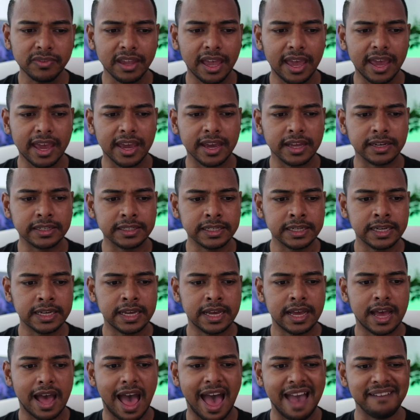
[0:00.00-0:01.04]
And
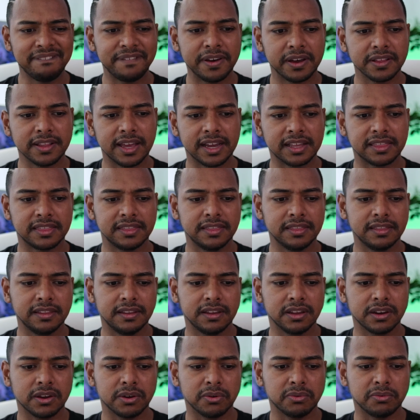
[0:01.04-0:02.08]
I felt like,
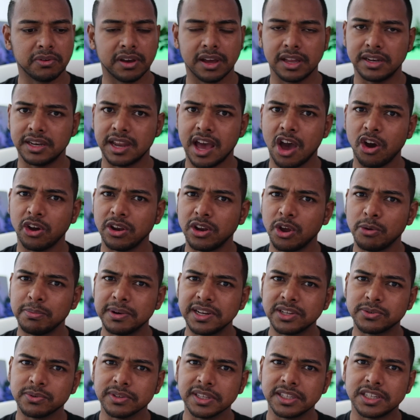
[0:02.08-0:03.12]

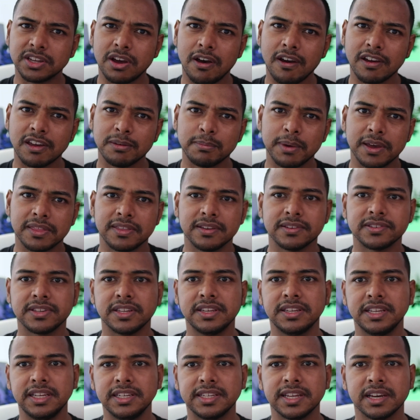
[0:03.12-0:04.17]
nobody's really talking about this
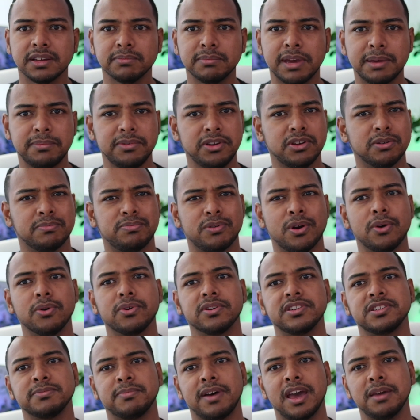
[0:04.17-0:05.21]
in detail. Maybe your
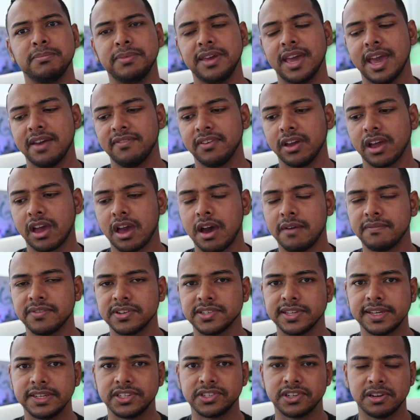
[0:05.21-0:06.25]
brokerage might be having a
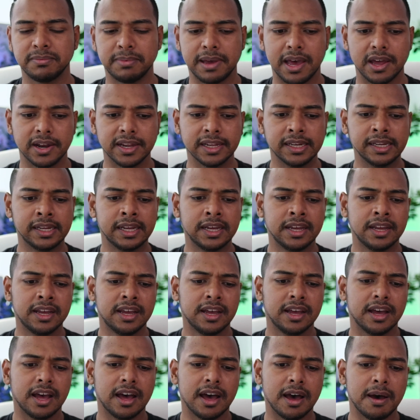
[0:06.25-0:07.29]
conversation about it,
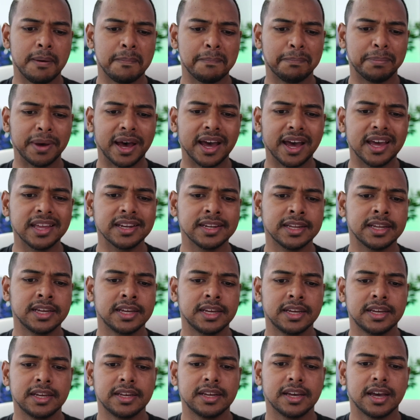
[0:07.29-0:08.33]
but
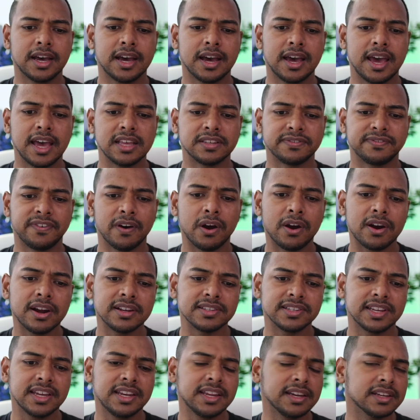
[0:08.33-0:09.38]
as far as
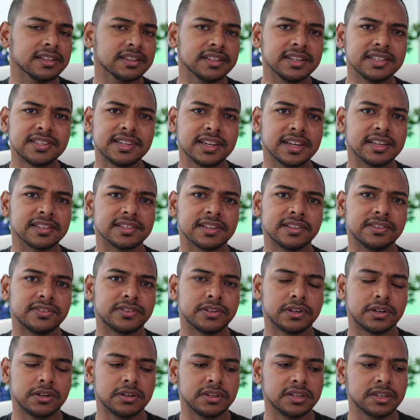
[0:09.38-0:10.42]
getting a listing is
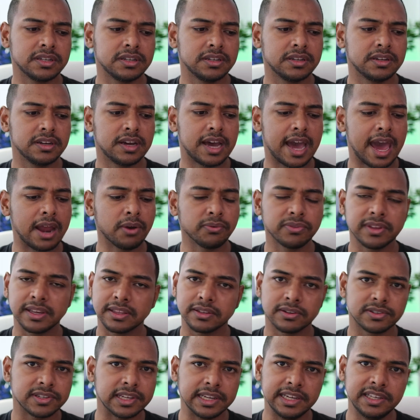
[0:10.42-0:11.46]
concerned, I don't think
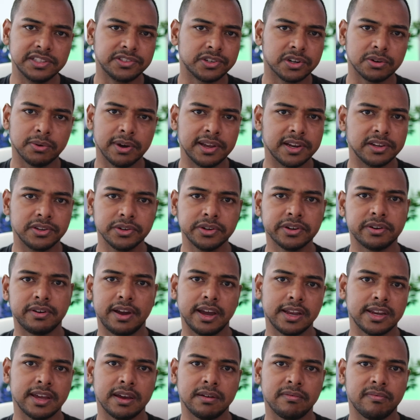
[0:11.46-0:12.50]
there's an easier way to do it right
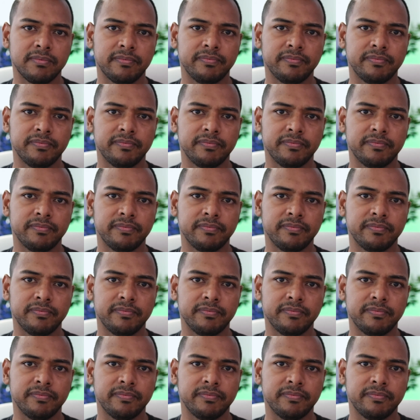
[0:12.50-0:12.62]
now.